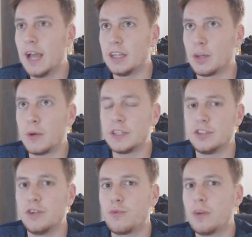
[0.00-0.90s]
And the
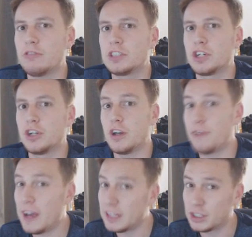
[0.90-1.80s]
question of whether he's good
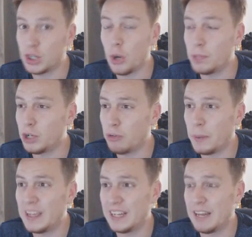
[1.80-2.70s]
enough at the top
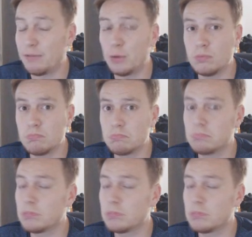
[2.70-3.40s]
European level,